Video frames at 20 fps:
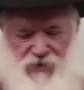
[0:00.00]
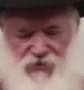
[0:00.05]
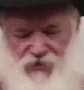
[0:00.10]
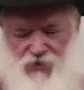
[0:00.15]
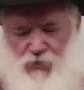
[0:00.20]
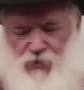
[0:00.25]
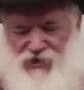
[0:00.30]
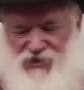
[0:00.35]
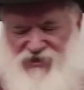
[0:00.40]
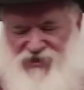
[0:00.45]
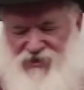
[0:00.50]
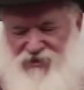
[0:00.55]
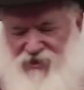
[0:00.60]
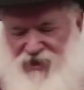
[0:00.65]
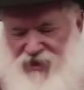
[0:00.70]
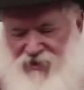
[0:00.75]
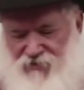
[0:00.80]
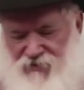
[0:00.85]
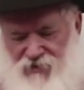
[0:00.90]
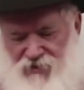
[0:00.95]
So we sit
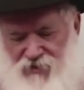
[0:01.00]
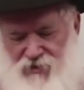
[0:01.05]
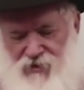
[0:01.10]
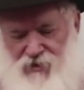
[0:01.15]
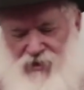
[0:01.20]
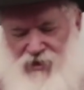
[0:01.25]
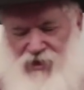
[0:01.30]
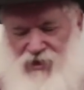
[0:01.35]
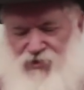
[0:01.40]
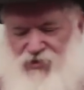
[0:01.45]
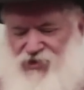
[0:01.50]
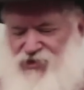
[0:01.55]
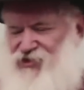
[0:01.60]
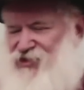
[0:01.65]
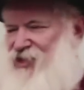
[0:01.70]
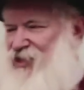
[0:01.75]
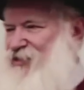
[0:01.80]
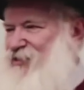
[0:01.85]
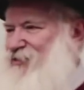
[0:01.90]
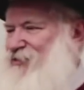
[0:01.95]
down, and she
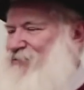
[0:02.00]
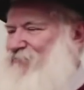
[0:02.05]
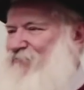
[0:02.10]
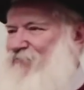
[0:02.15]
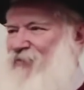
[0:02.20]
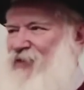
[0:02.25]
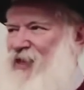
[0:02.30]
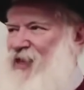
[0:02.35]
says,